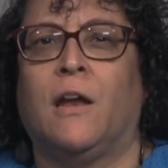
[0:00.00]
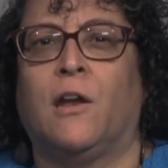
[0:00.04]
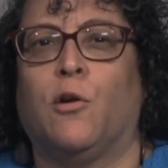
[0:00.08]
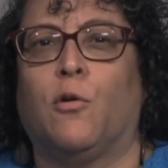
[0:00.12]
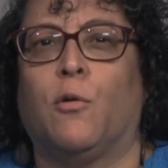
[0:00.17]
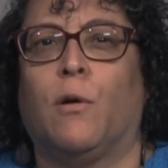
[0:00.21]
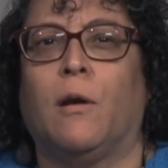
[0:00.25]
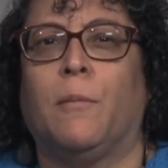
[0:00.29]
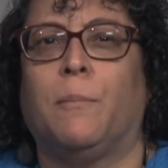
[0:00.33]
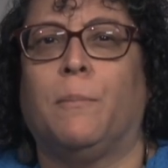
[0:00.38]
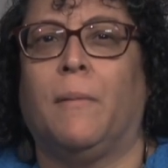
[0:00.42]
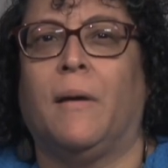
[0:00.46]

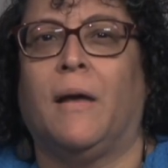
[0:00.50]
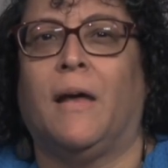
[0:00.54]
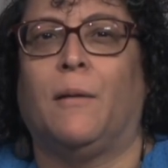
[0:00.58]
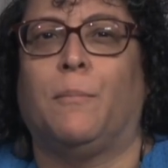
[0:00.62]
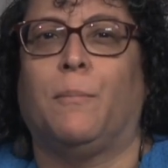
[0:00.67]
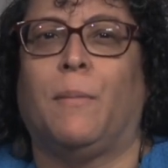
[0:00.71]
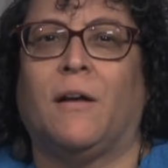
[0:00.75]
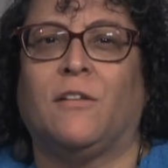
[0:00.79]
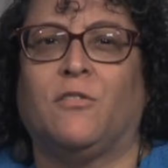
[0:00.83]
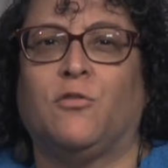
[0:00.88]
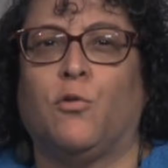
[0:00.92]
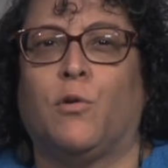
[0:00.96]
here at El
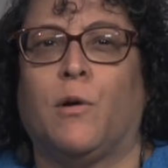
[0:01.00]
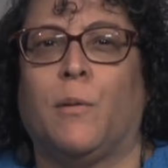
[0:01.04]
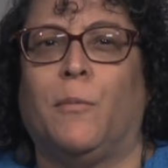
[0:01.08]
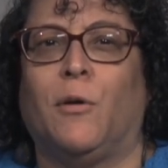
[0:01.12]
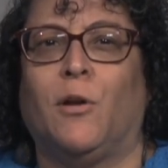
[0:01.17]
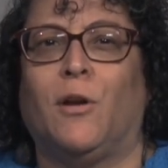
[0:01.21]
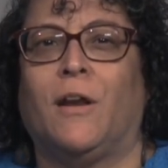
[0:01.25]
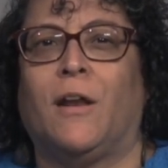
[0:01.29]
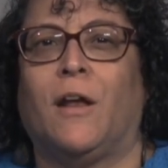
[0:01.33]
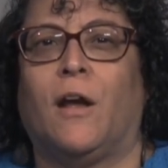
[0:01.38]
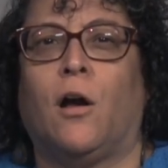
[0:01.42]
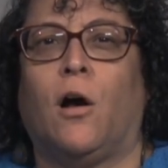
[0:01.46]
Paso
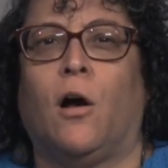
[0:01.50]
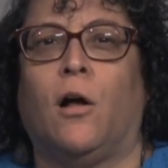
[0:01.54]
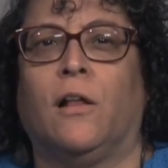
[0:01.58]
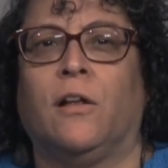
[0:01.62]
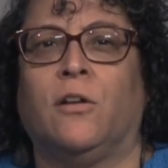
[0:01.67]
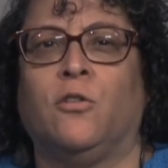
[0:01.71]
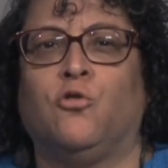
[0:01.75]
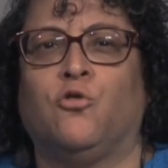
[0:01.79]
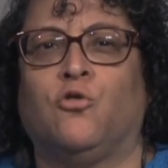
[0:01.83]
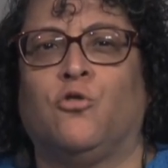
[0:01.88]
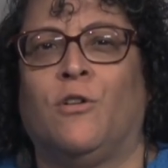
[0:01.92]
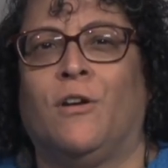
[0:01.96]
Community
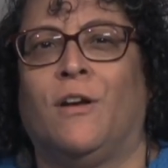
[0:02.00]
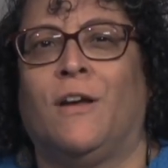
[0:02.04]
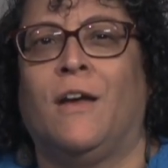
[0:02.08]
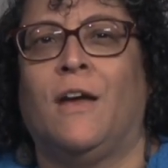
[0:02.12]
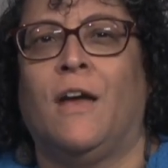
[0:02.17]
College,